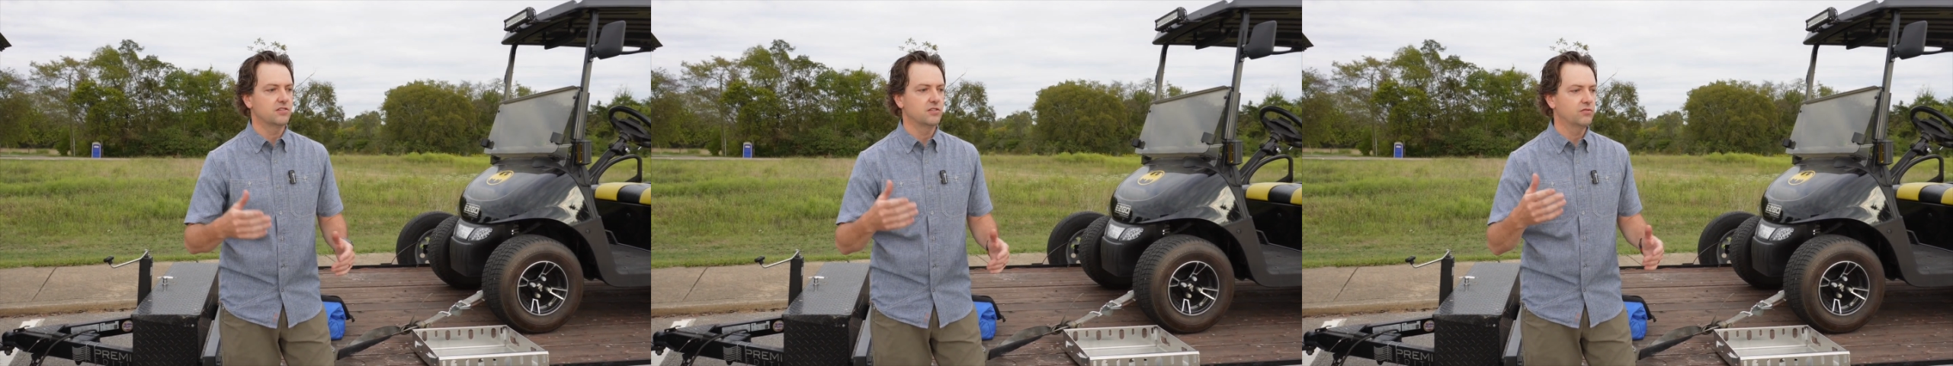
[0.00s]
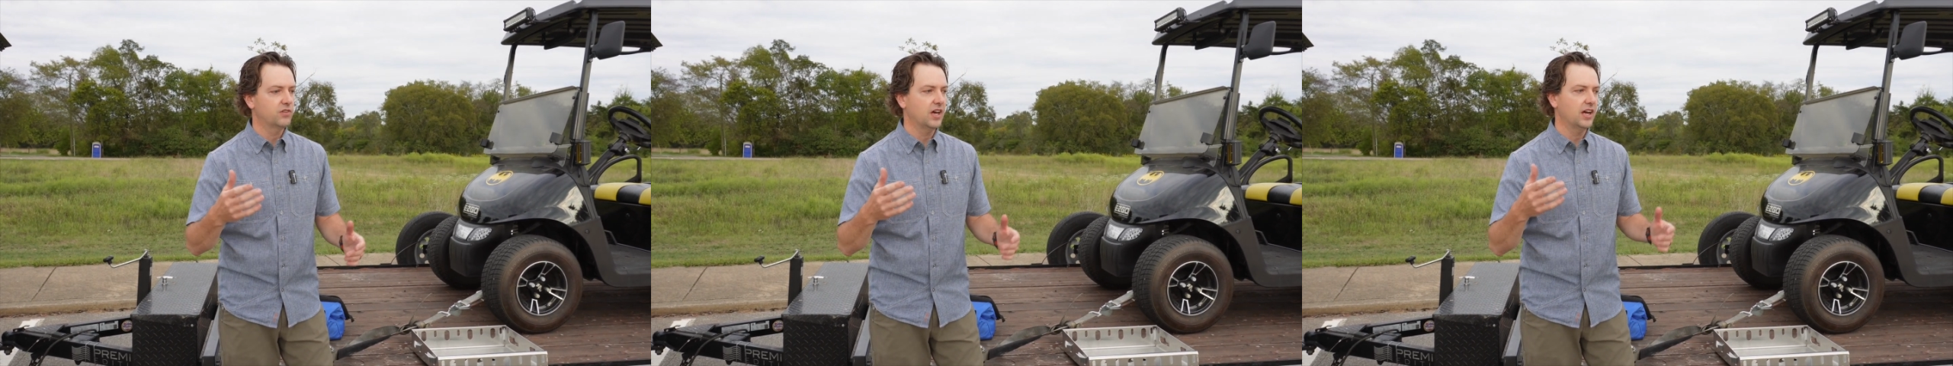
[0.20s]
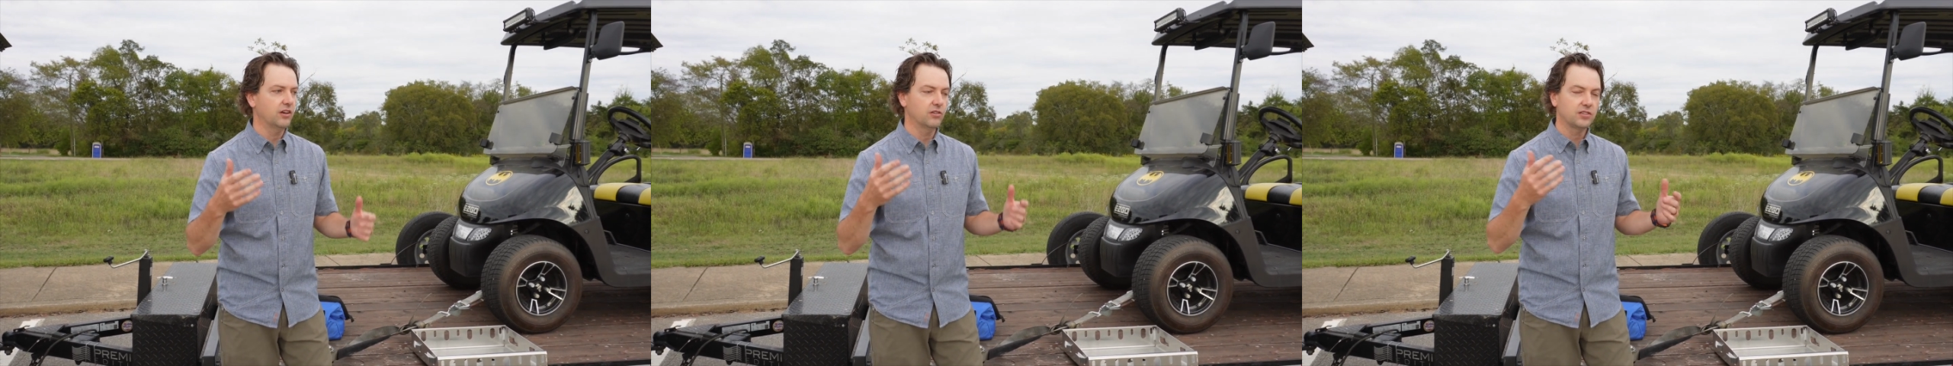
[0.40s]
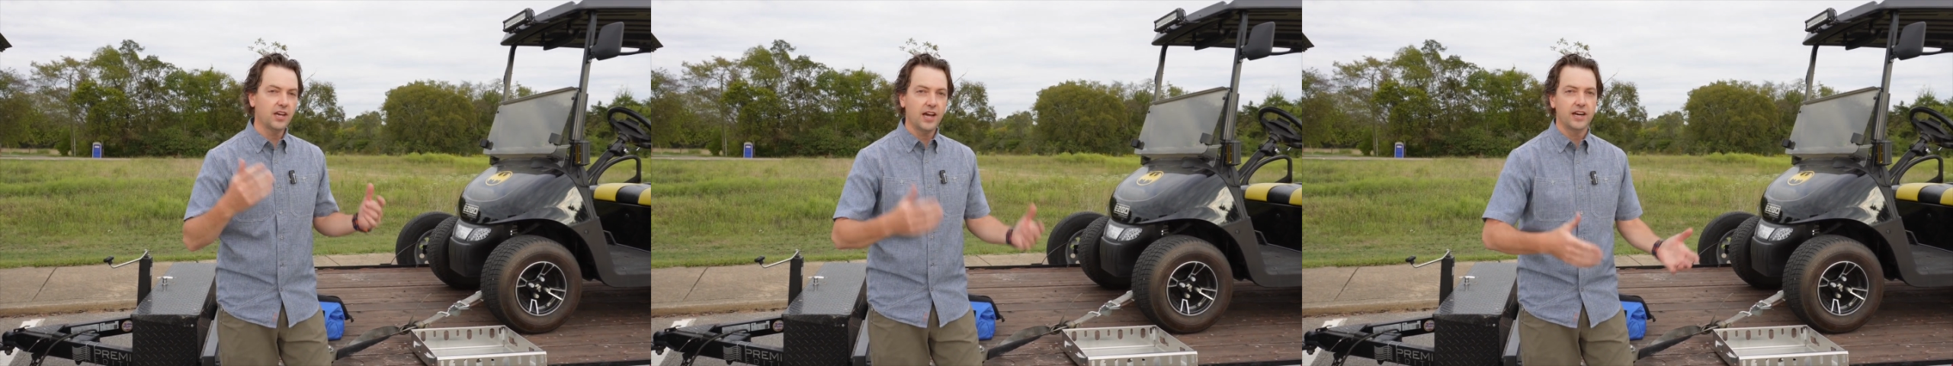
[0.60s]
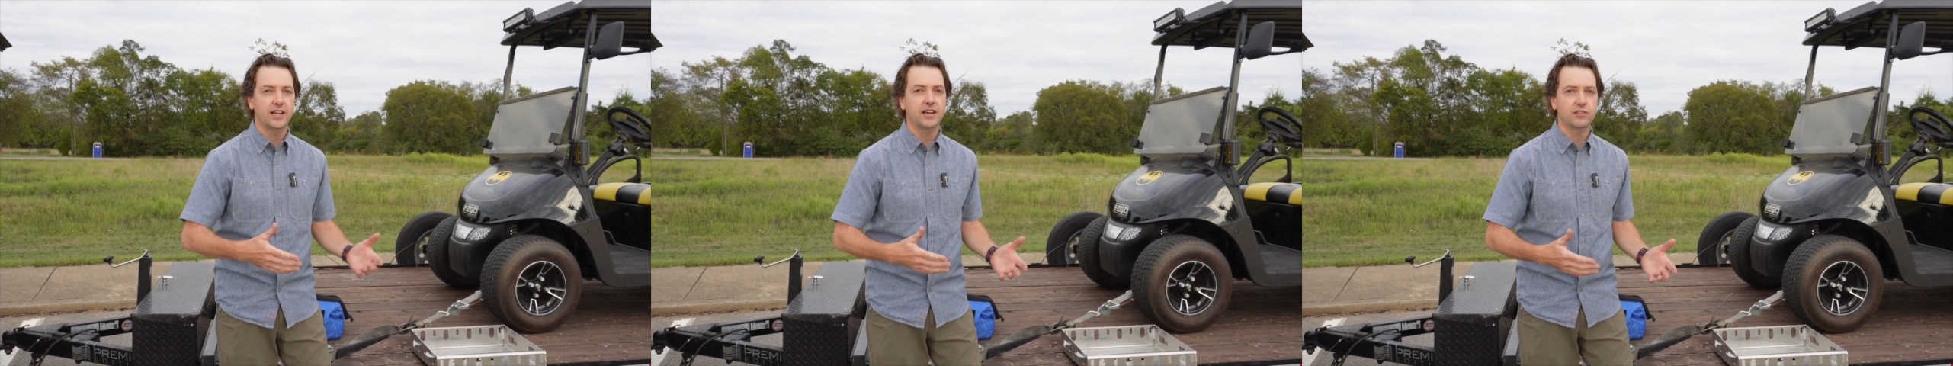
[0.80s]
You've got your
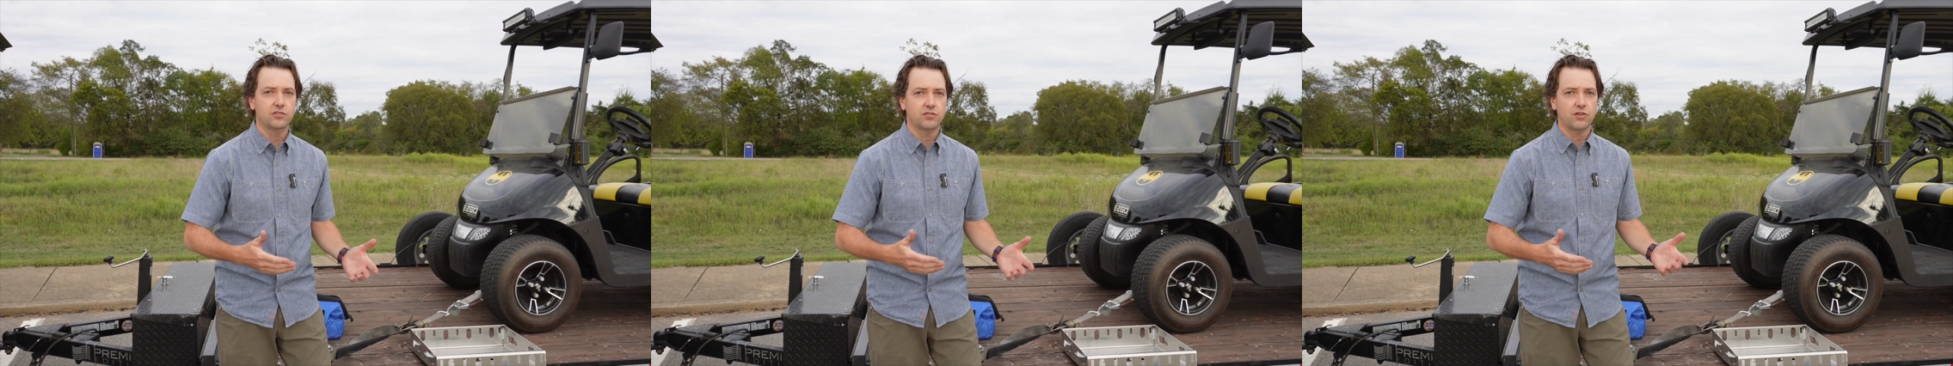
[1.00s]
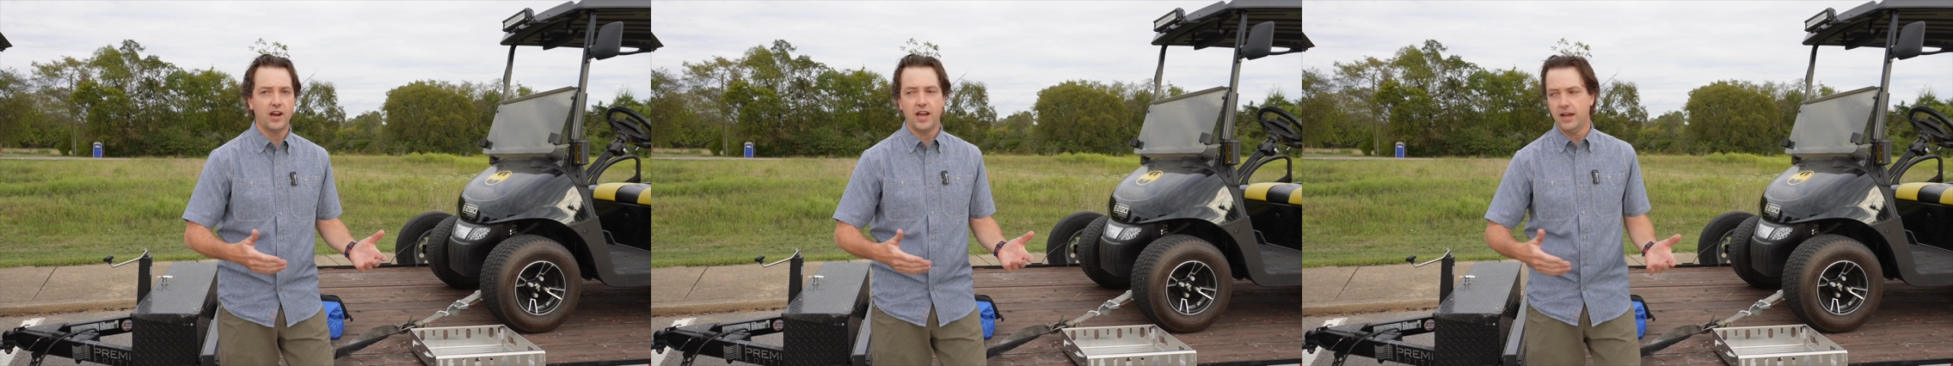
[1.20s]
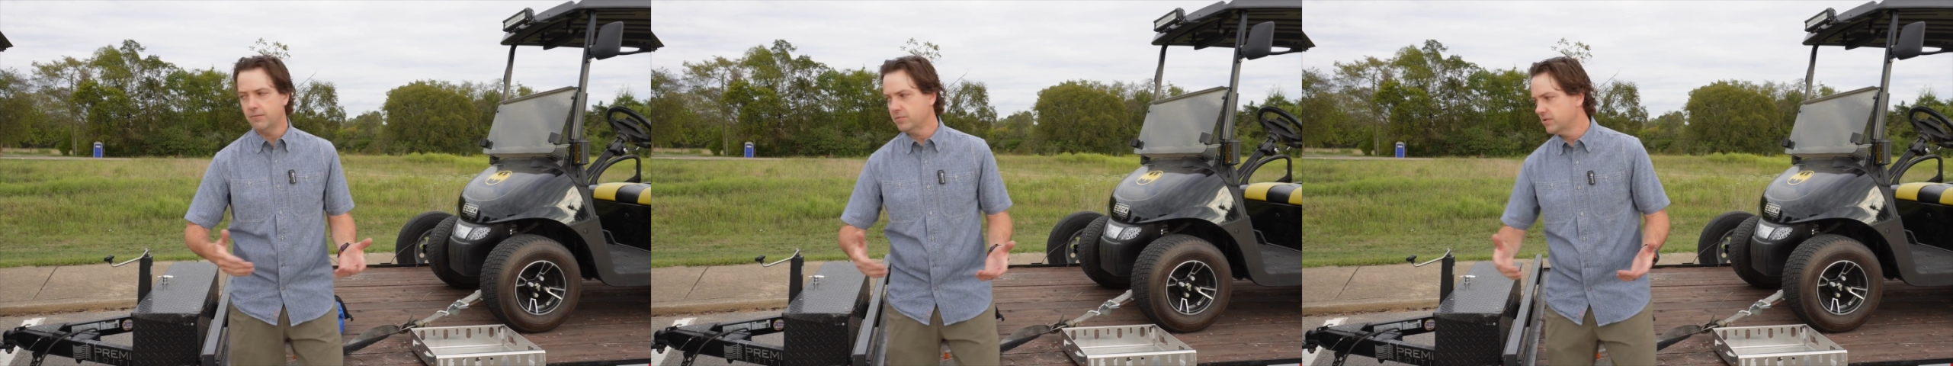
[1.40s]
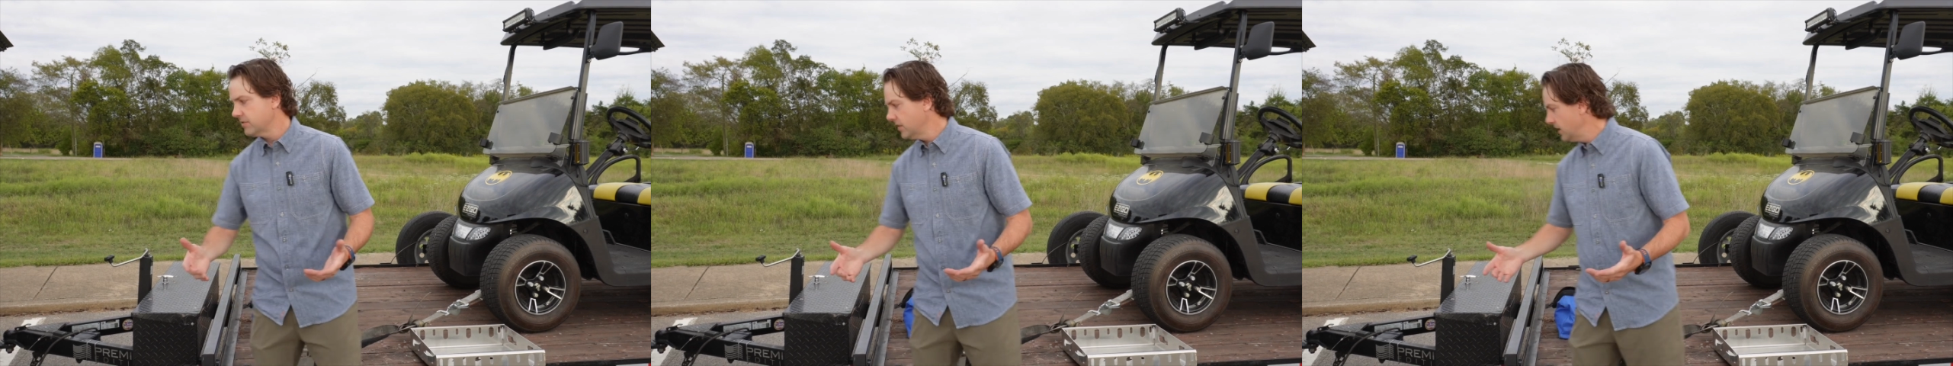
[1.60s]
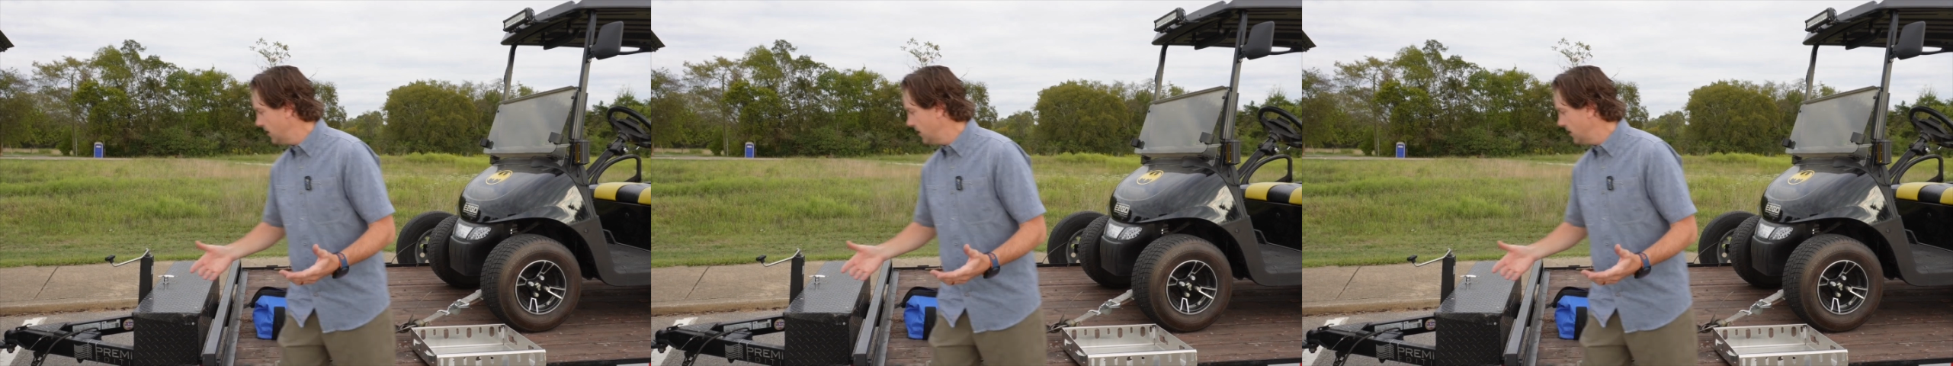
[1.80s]
tie-down straps.